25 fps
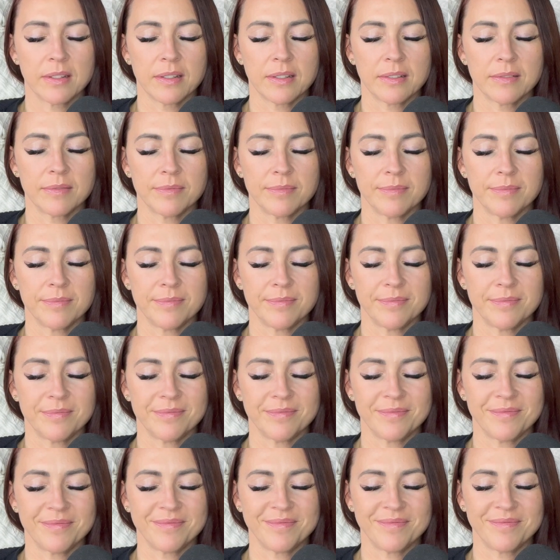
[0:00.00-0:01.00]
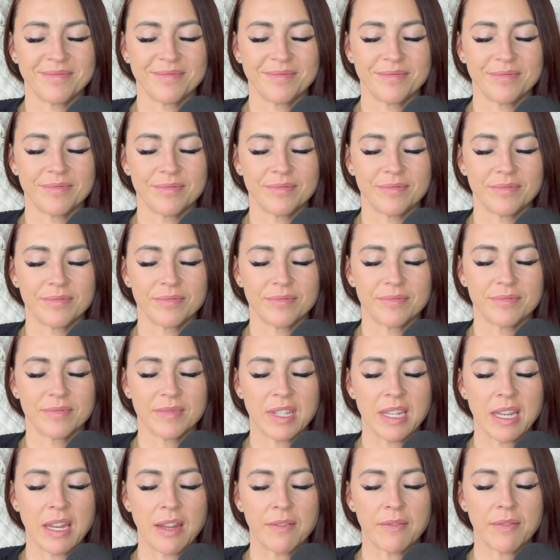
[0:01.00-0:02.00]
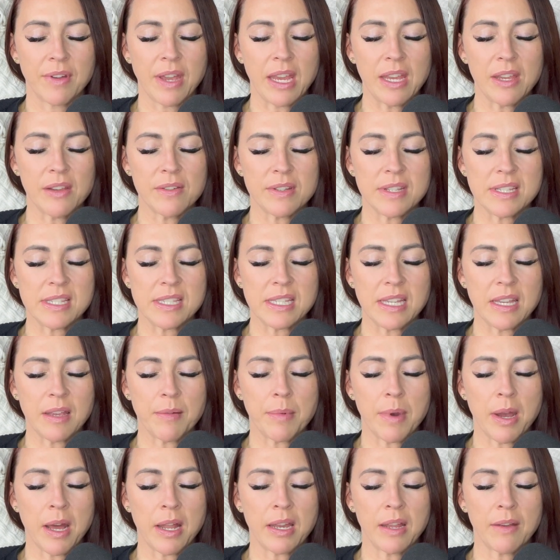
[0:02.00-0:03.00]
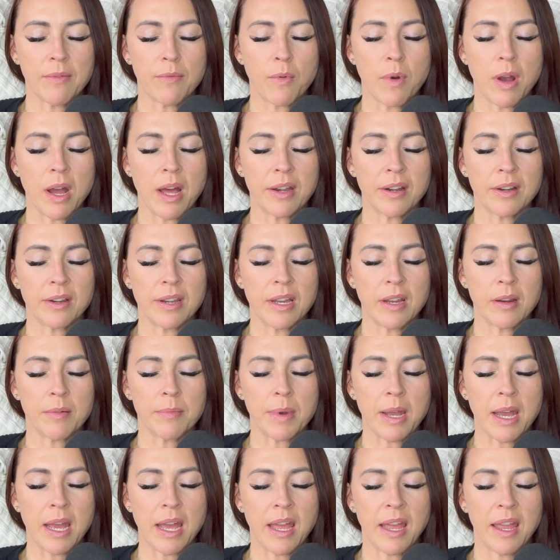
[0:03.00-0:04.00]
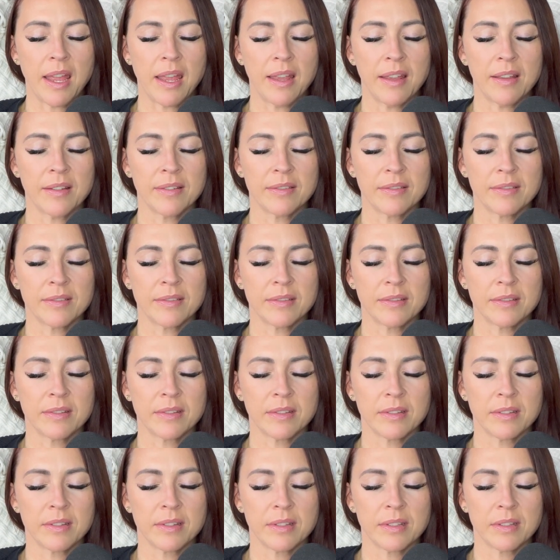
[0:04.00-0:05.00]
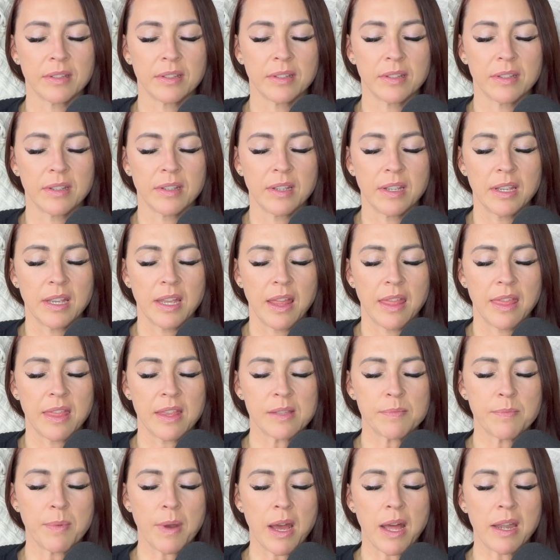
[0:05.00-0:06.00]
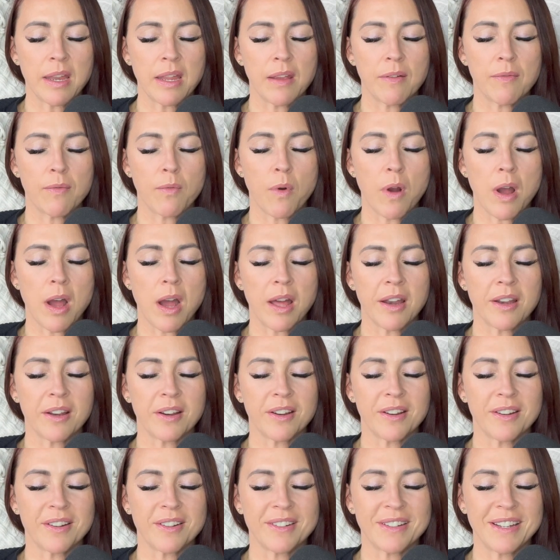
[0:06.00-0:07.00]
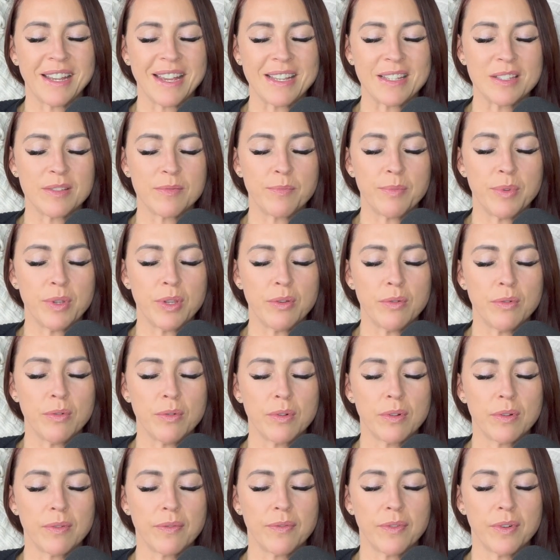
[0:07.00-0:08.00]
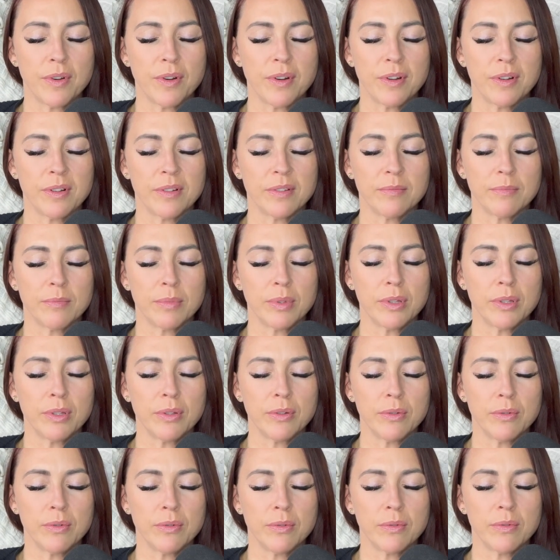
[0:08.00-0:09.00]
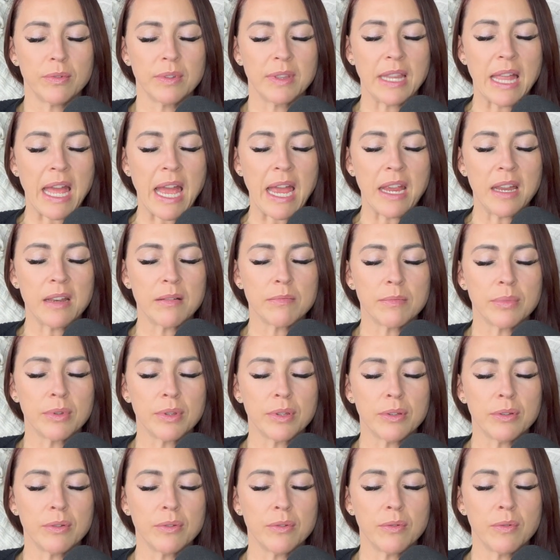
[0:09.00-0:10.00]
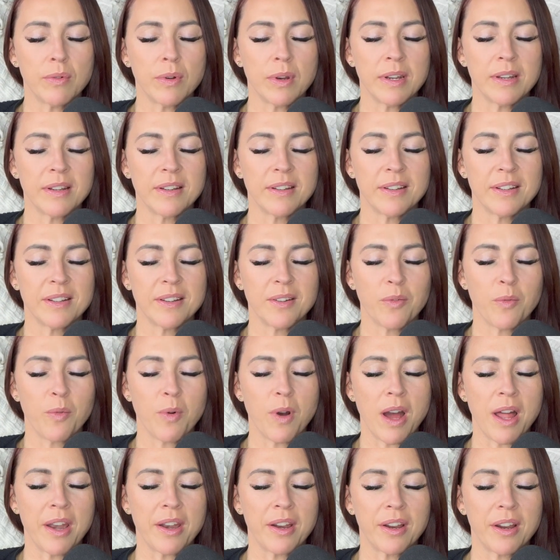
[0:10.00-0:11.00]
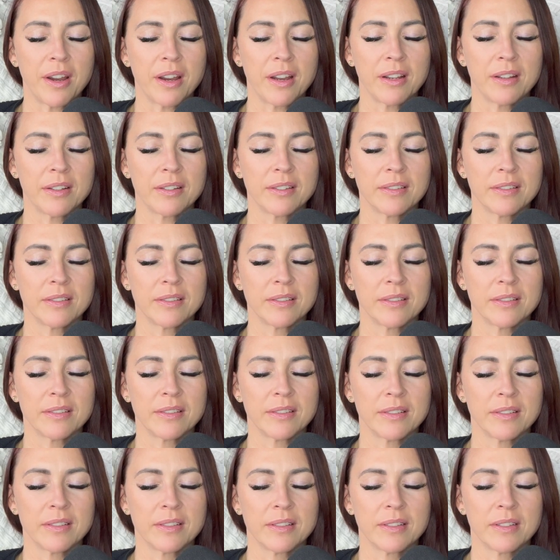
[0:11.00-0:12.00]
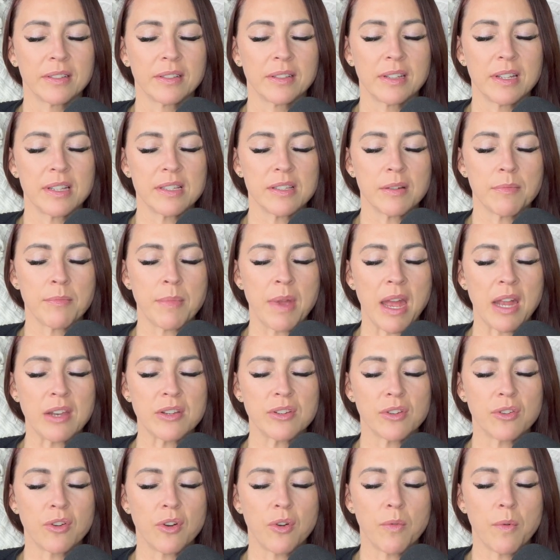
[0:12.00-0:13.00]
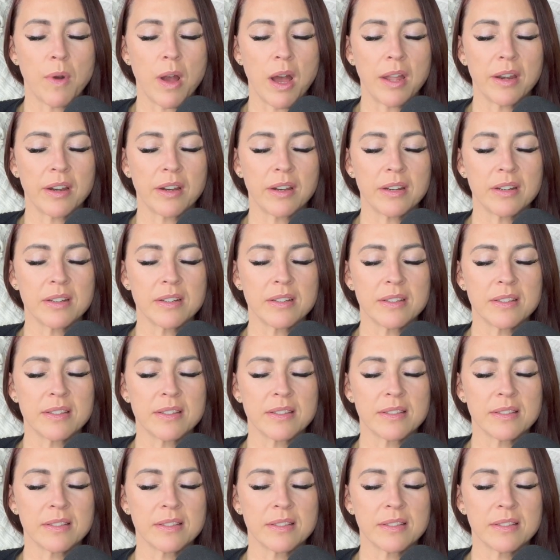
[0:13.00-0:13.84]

And I invite you to see a body of water nearby. This body of water has beautiful blue, light blue water. These are magical waters.